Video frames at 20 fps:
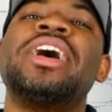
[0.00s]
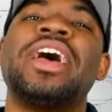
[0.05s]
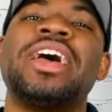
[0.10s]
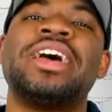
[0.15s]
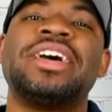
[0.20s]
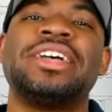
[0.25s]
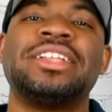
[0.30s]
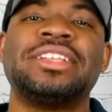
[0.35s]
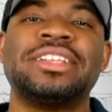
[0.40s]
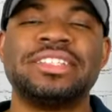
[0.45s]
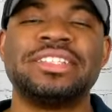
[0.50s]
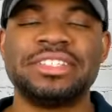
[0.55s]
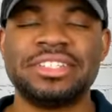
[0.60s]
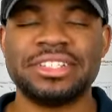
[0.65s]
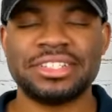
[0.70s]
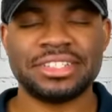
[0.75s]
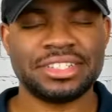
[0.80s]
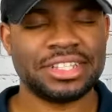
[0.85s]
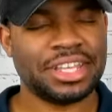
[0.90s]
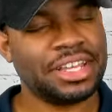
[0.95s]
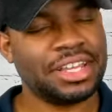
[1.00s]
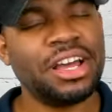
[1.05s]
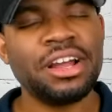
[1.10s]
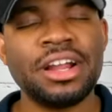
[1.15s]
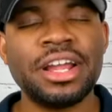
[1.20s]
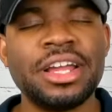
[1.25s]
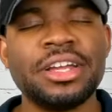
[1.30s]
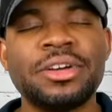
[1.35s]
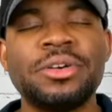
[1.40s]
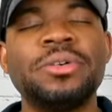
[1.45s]
And it's just like, all
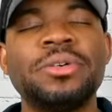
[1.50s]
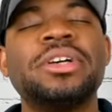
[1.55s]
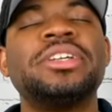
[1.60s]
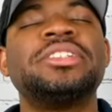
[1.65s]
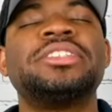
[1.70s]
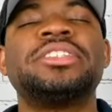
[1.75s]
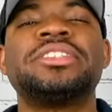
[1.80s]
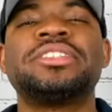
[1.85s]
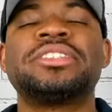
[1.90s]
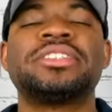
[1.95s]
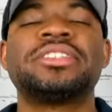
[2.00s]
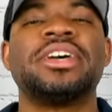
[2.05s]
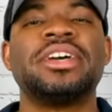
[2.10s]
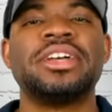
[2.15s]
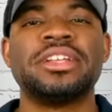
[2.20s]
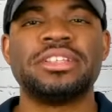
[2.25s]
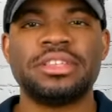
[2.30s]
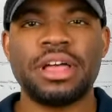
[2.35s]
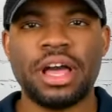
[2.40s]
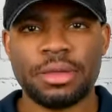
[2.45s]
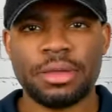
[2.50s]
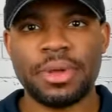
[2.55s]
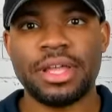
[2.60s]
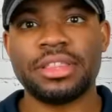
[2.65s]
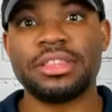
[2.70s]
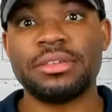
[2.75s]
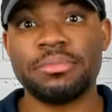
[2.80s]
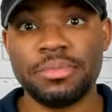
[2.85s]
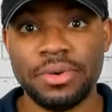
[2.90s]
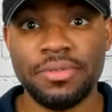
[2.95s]
right, cool, let's just talk
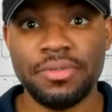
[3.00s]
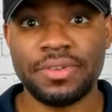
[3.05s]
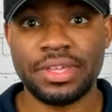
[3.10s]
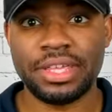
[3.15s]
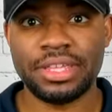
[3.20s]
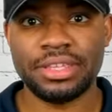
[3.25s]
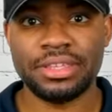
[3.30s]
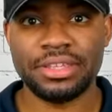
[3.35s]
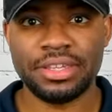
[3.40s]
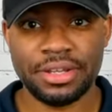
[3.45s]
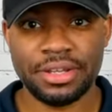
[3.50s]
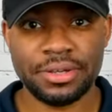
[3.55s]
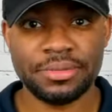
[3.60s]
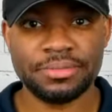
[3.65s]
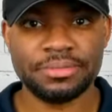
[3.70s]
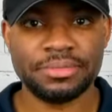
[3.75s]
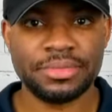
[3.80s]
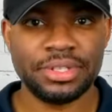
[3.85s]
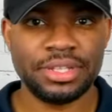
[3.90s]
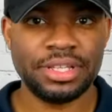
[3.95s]
about the movie, you know?